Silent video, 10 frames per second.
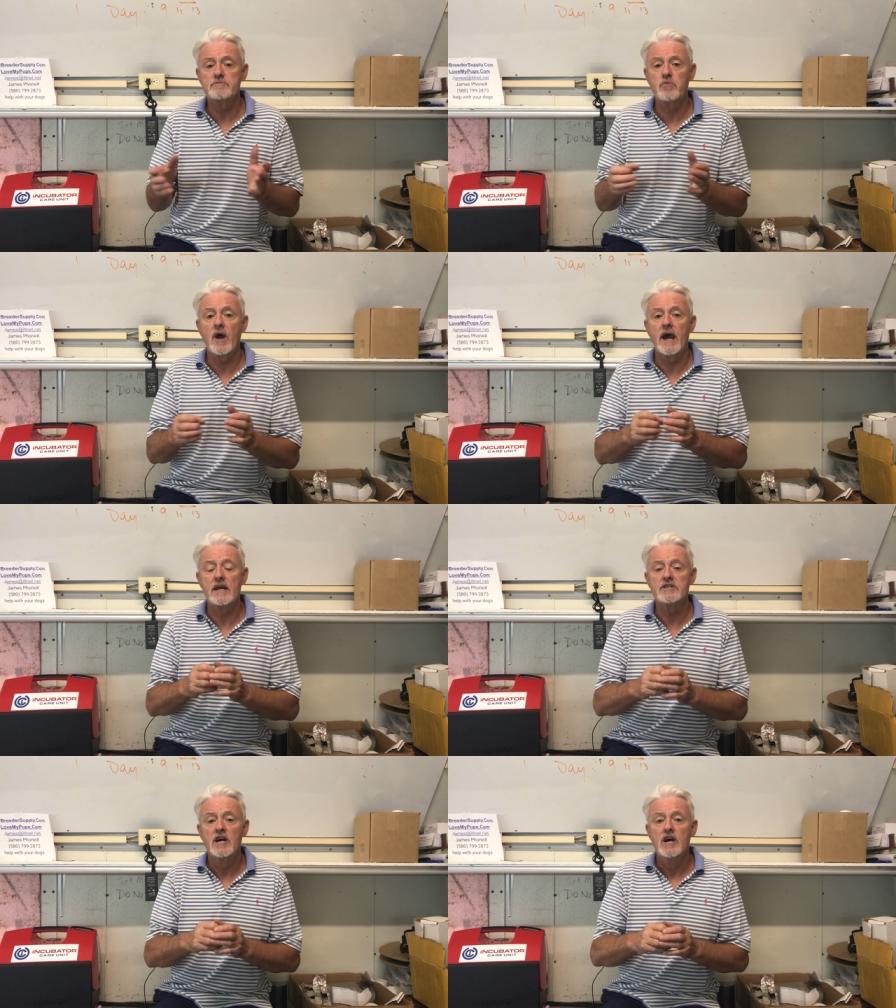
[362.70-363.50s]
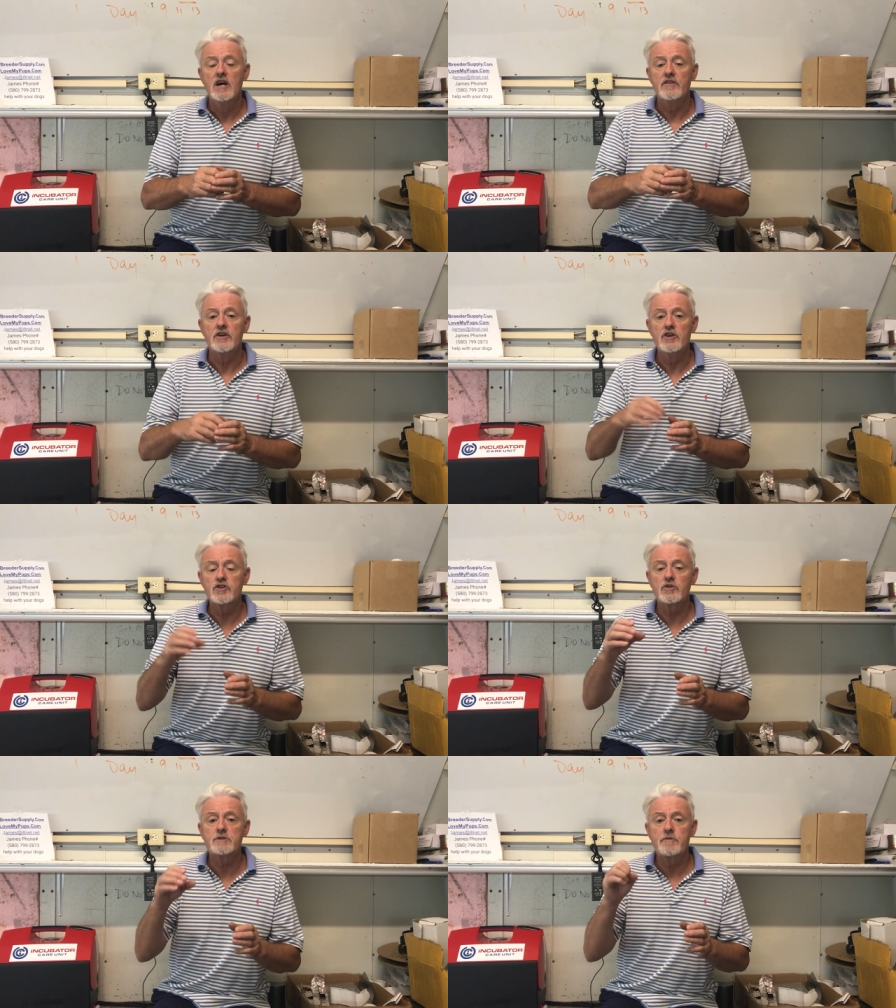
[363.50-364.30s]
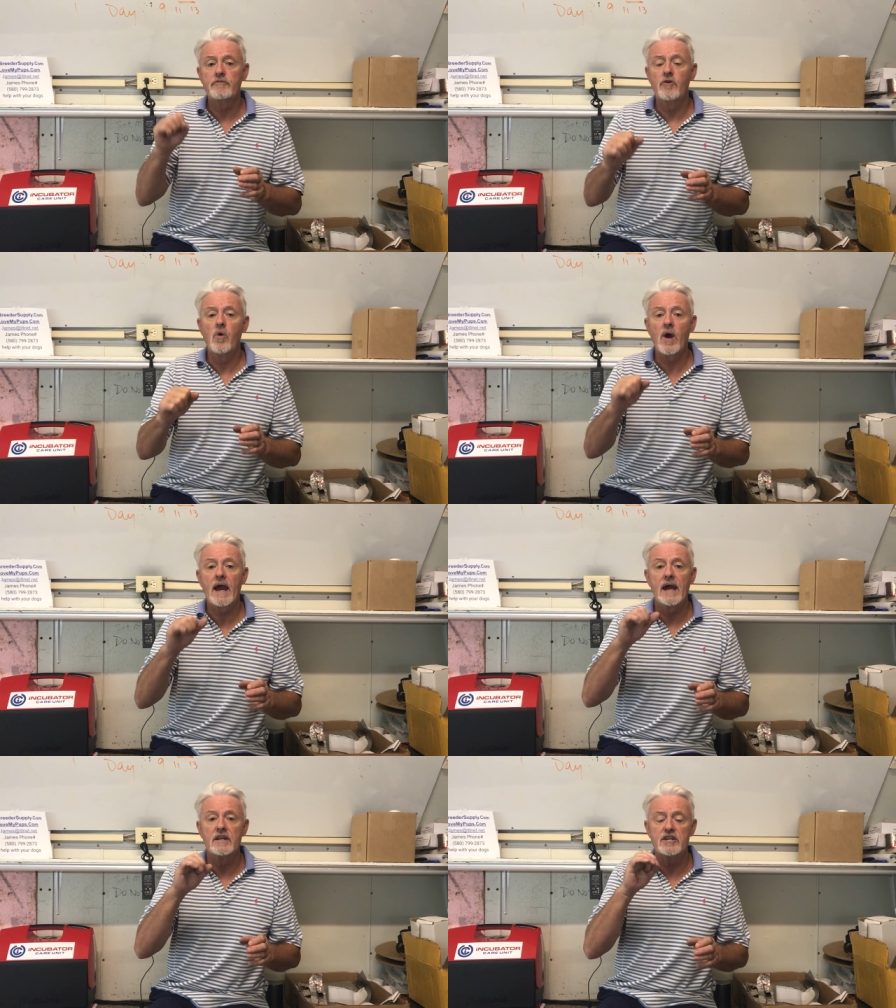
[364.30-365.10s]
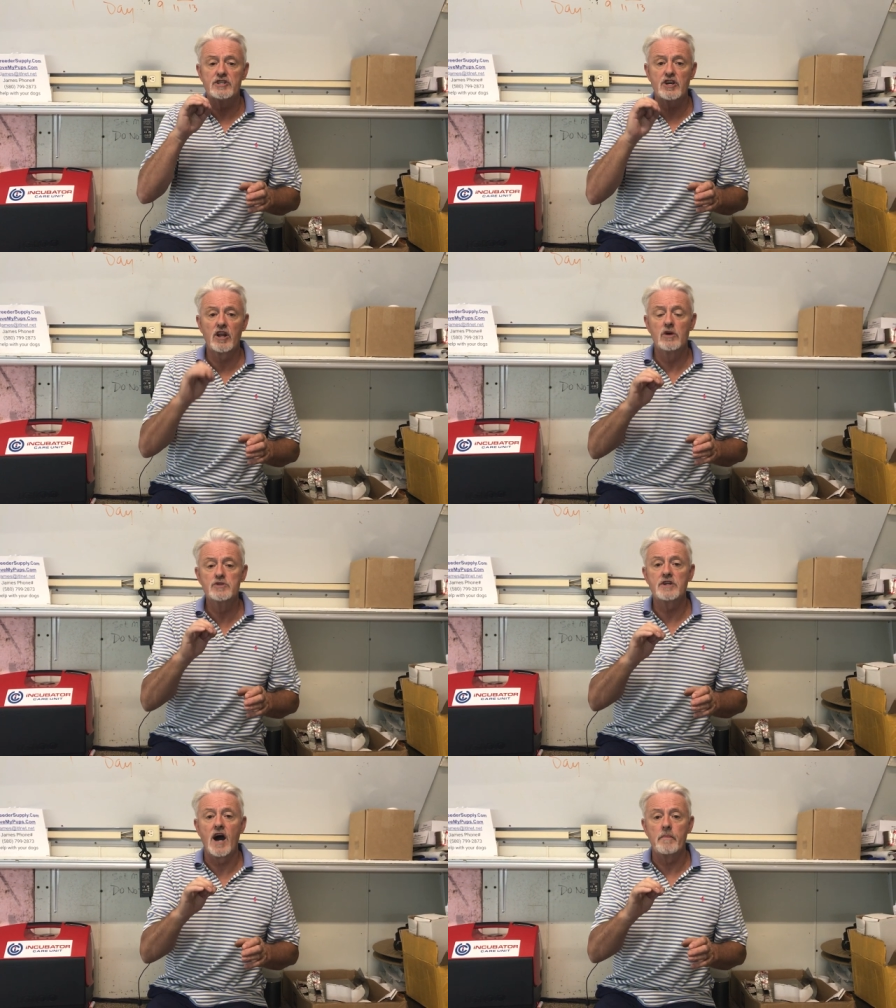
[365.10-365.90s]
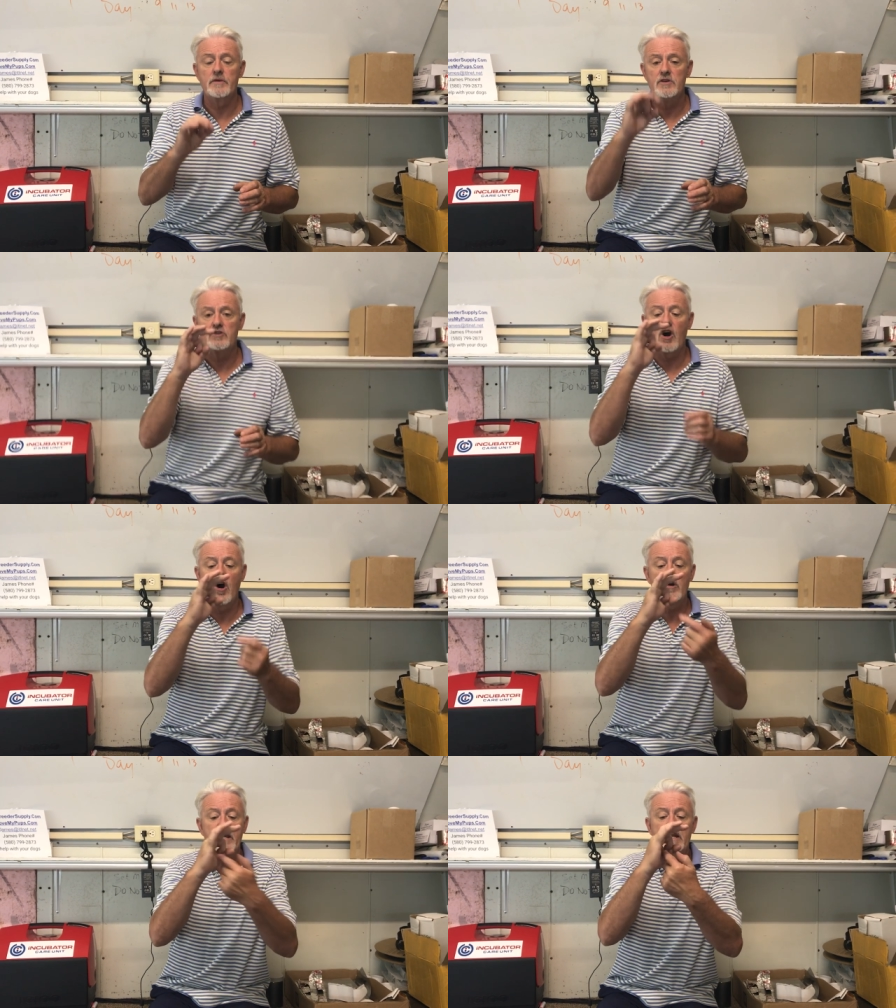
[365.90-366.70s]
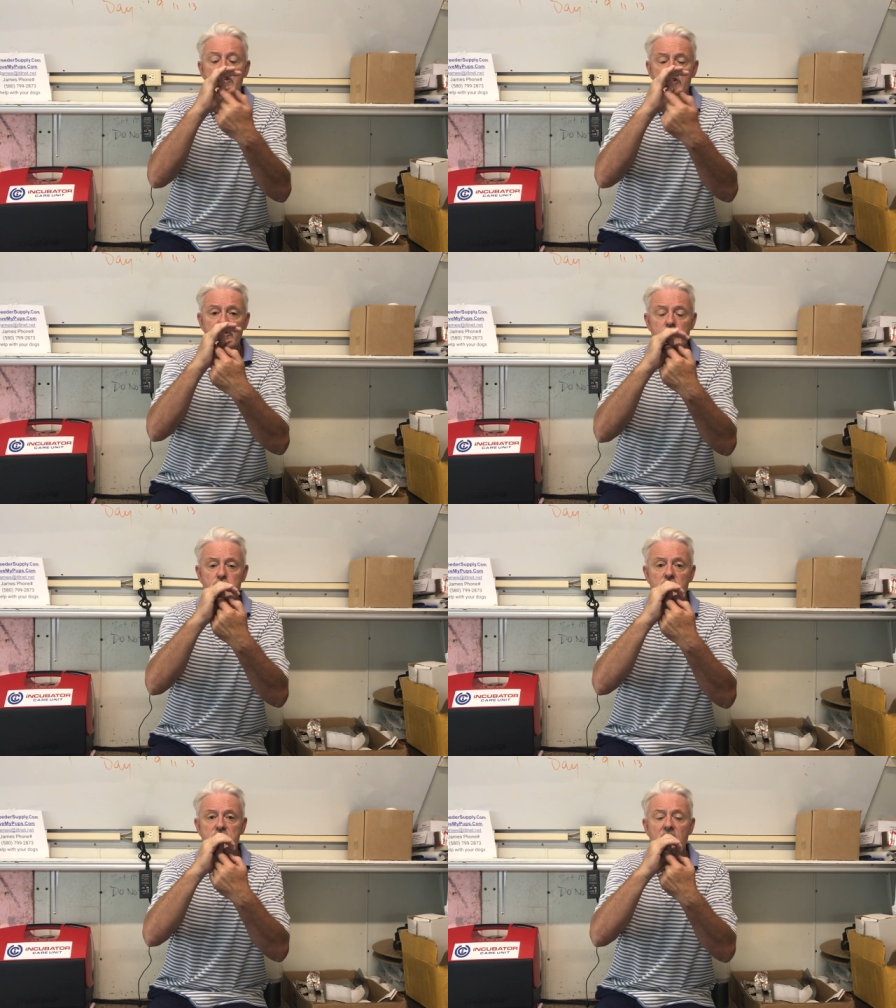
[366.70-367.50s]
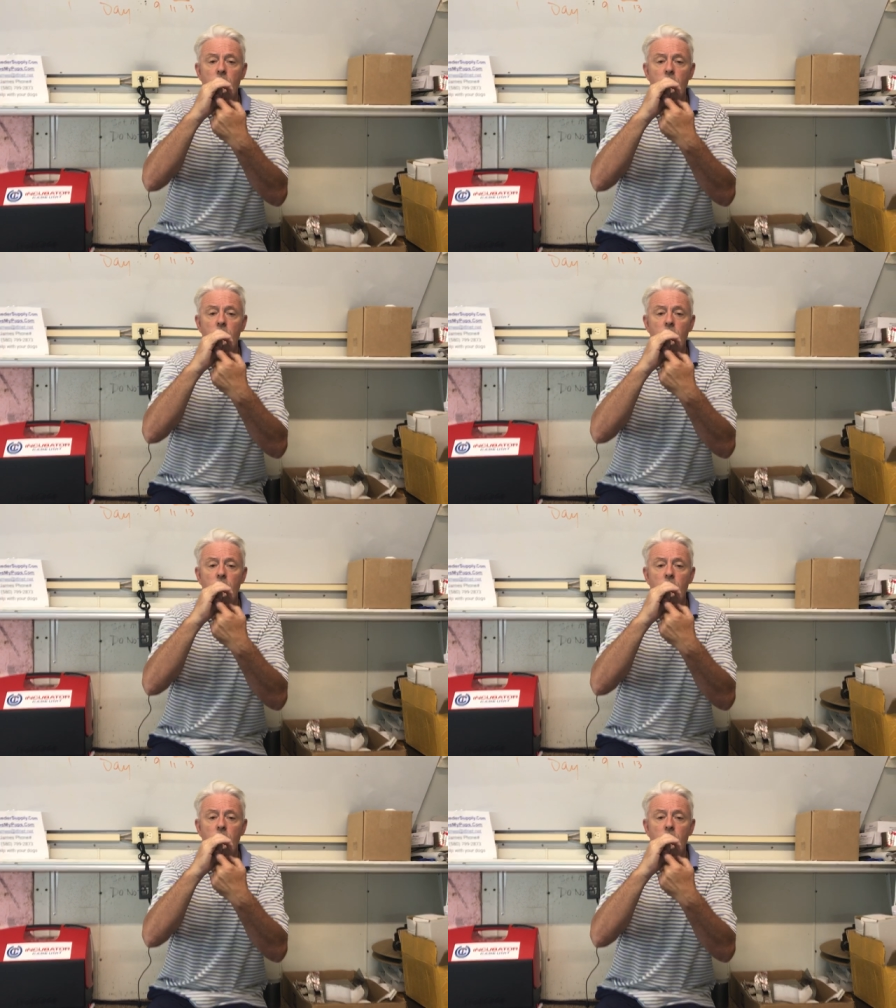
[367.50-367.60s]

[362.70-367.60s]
is bred, the uterus beforehand is closed up. You can't get into the uterus.